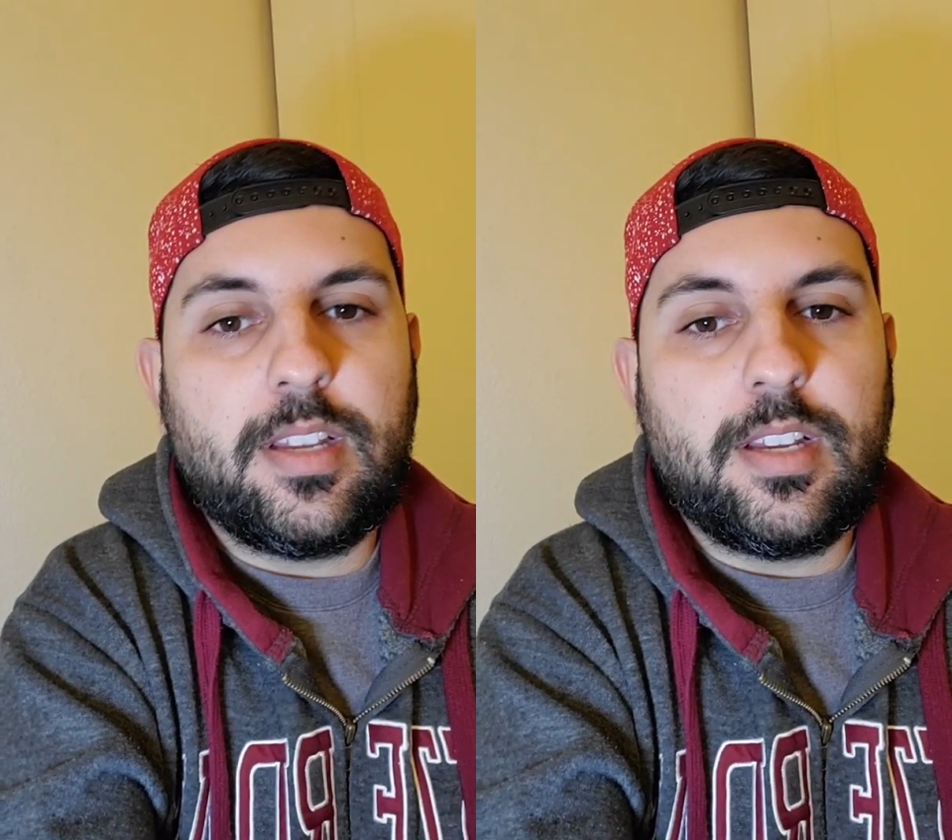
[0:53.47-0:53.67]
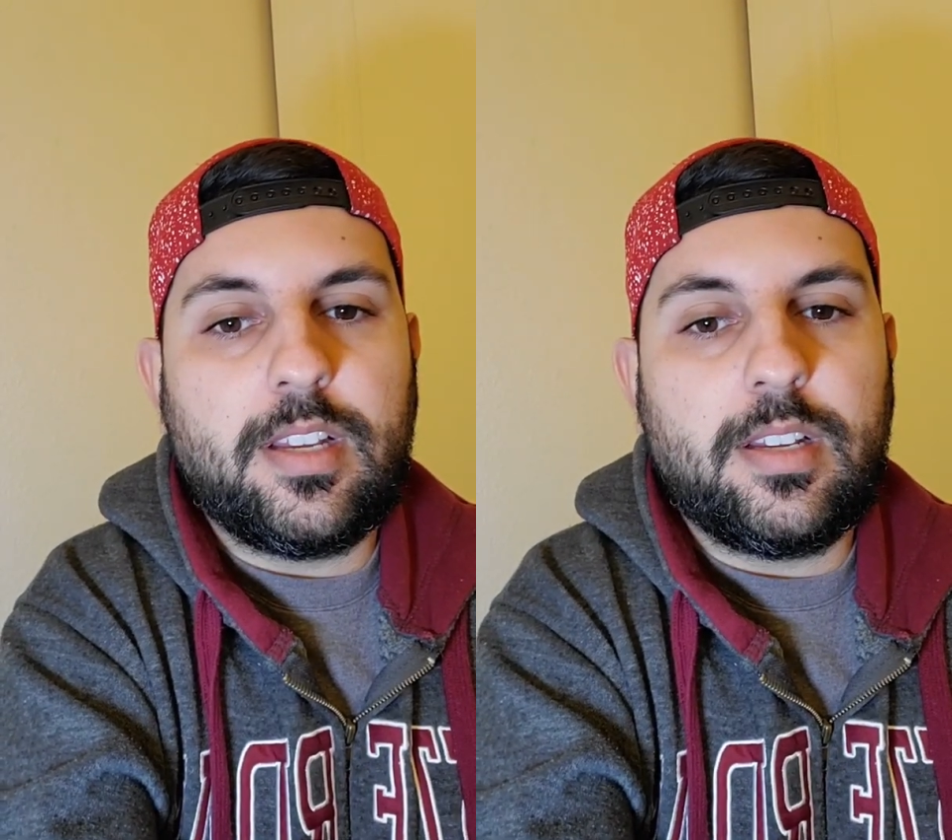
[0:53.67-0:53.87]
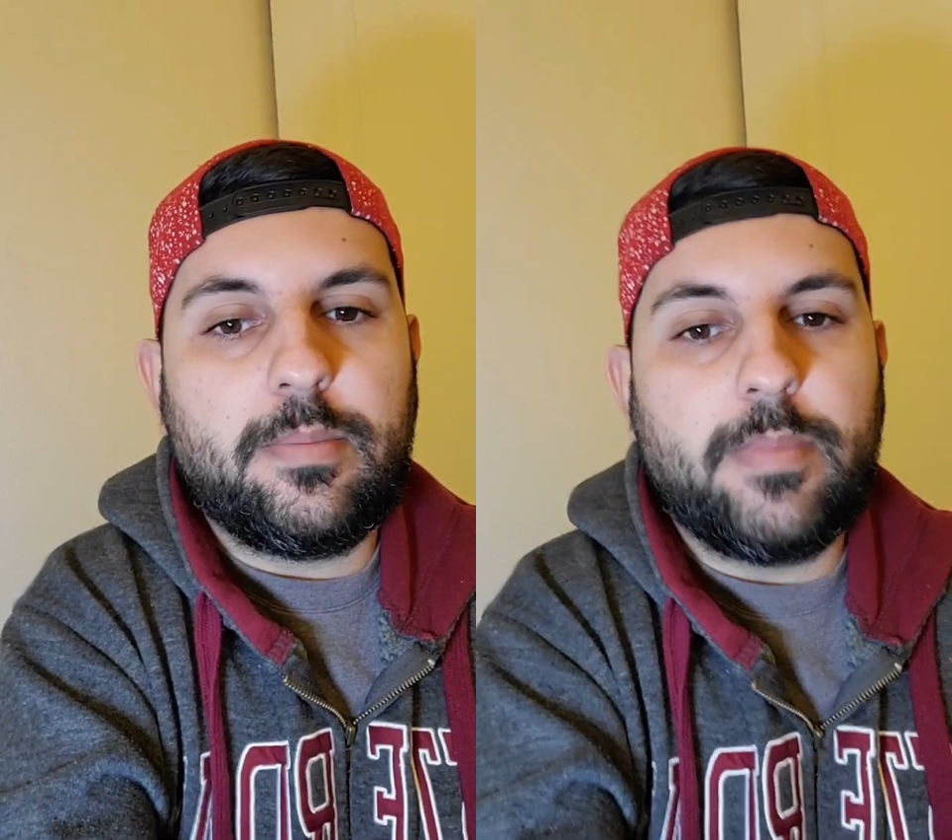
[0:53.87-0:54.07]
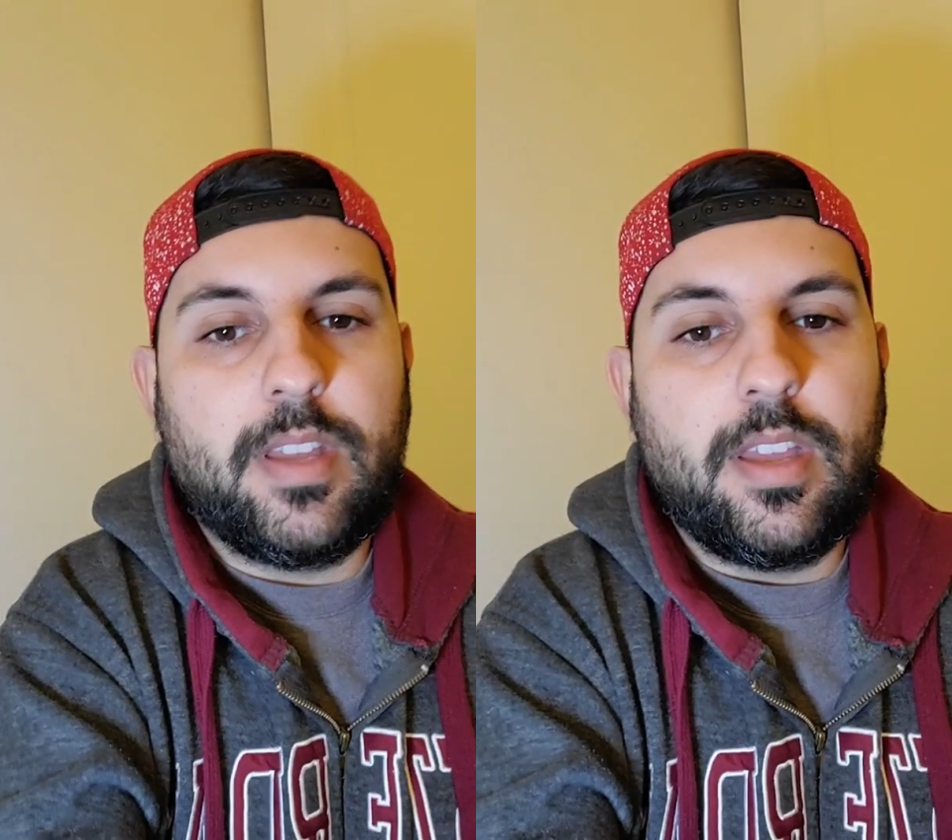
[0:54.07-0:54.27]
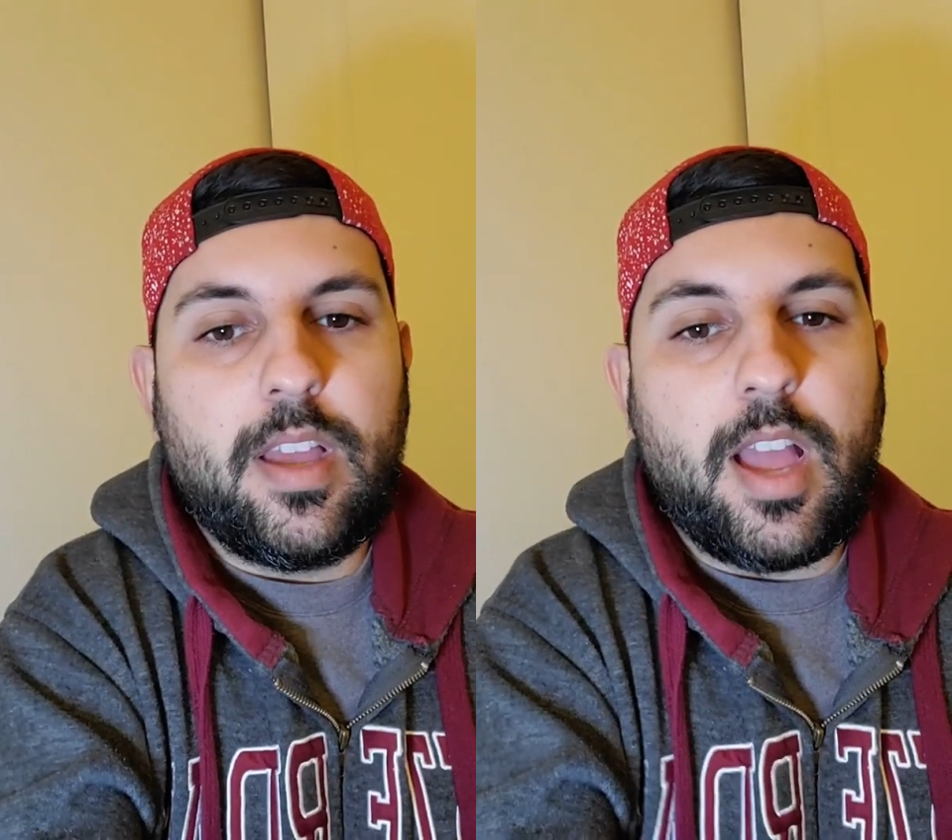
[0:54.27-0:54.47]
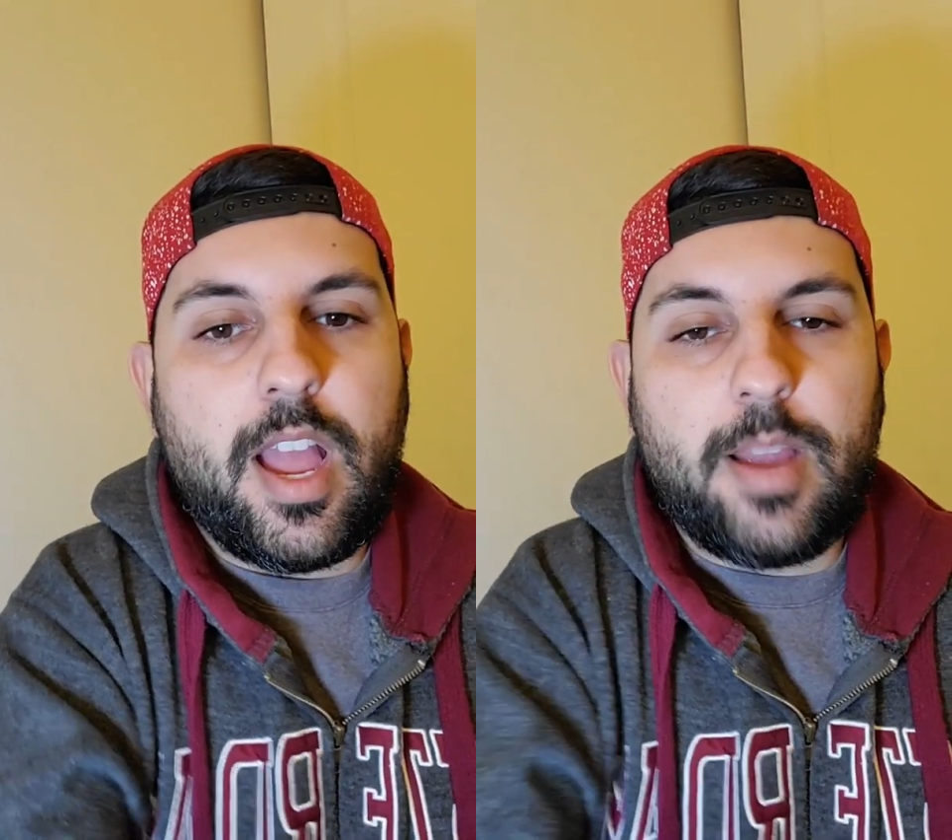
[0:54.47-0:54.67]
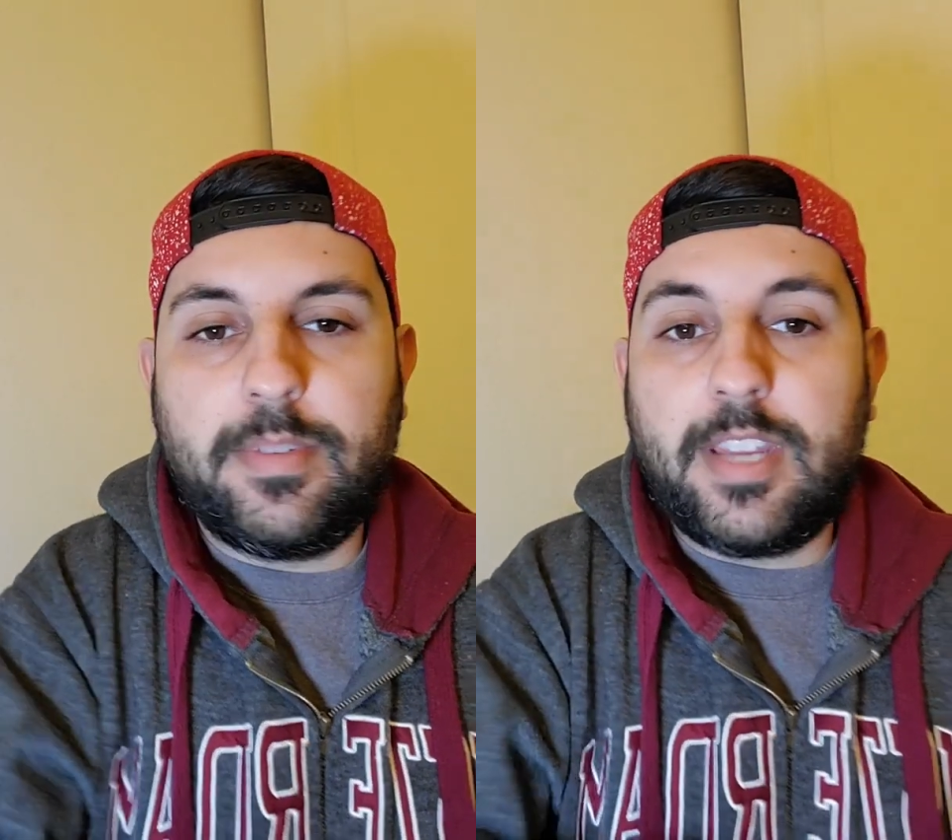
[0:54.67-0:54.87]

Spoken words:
I'm